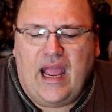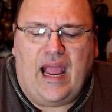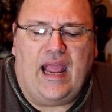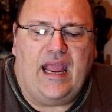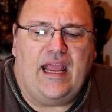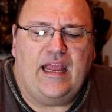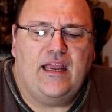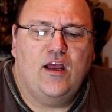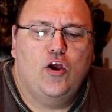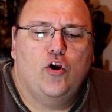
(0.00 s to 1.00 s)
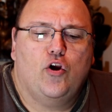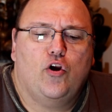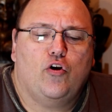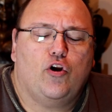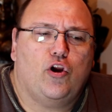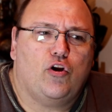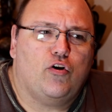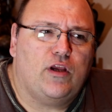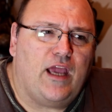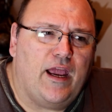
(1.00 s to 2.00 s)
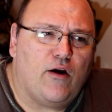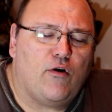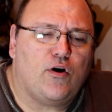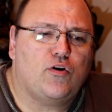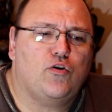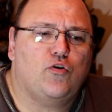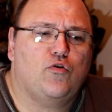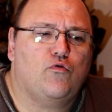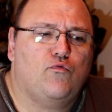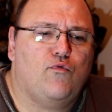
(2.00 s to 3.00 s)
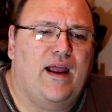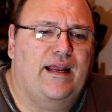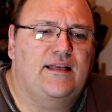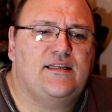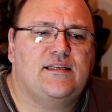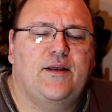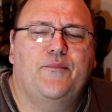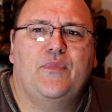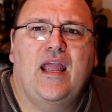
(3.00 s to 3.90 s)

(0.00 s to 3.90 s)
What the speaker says: a character race